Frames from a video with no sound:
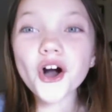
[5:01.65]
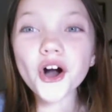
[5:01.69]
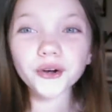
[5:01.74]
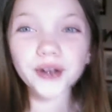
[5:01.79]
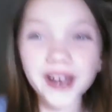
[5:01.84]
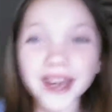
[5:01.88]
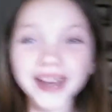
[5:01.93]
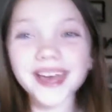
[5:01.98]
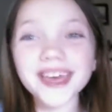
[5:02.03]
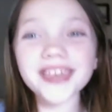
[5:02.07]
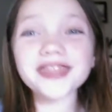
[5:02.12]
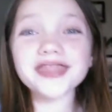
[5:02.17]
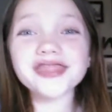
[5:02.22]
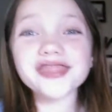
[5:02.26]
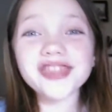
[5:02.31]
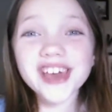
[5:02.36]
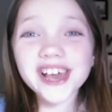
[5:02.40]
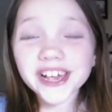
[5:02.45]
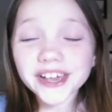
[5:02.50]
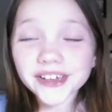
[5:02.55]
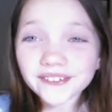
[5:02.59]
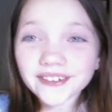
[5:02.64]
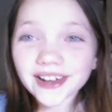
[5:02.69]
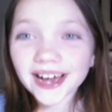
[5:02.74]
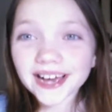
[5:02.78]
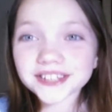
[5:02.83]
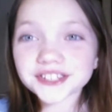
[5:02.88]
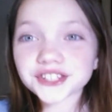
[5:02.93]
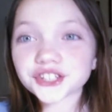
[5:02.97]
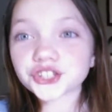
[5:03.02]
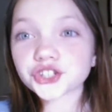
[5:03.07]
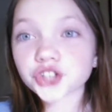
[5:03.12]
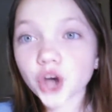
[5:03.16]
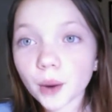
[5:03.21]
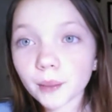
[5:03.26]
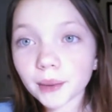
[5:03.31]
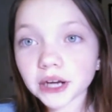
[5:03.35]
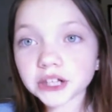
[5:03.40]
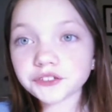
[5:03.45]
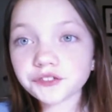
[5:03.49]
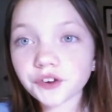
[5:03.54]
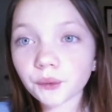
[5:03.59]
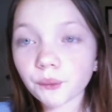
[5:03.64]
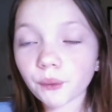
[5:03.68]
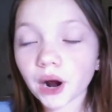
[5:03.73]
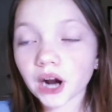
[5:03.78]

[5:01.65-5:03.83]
Okay, thank you guys so much for